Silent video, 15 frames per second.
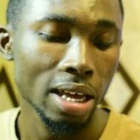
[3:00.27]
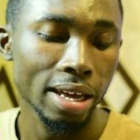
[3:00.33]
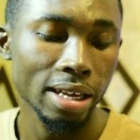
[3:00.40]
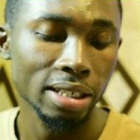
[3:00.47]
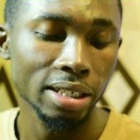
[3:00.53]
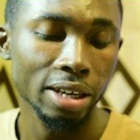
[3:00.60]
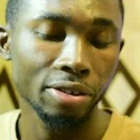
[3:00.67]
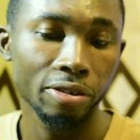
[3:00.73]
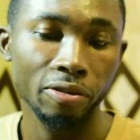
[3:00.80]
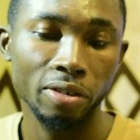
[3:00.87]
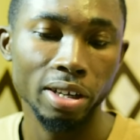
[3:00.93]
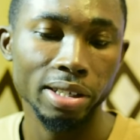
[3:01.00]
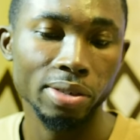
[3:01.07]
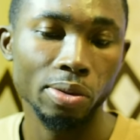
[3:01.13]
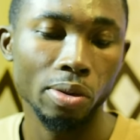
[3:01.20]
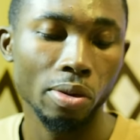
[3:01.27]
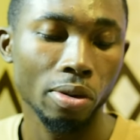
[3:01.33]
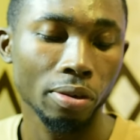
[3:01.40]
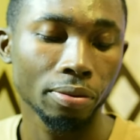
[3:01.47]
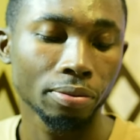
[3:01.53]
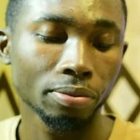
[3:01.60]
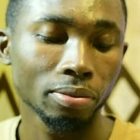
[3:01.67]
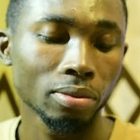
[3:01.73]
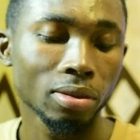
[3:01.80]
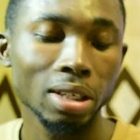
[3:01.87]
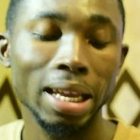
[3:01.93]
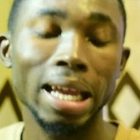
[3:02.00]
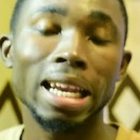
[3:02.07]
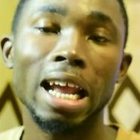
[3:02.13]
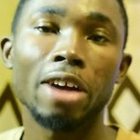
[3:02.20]
It's a reflect over.
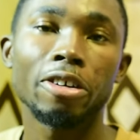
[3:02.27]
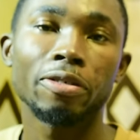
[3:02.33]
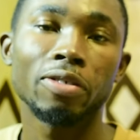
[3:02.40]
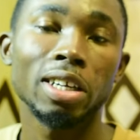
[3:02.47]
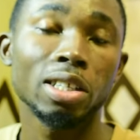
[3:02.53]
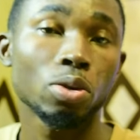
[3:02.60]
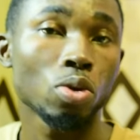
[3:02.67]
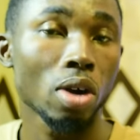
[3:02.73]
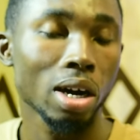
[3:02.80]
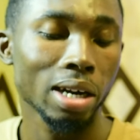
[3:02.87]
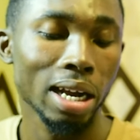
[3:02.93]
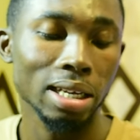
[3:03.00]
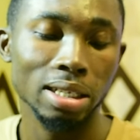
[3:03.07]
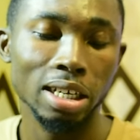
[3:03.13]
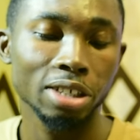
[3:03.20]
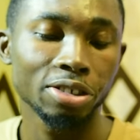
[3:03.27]
And now reflect over that's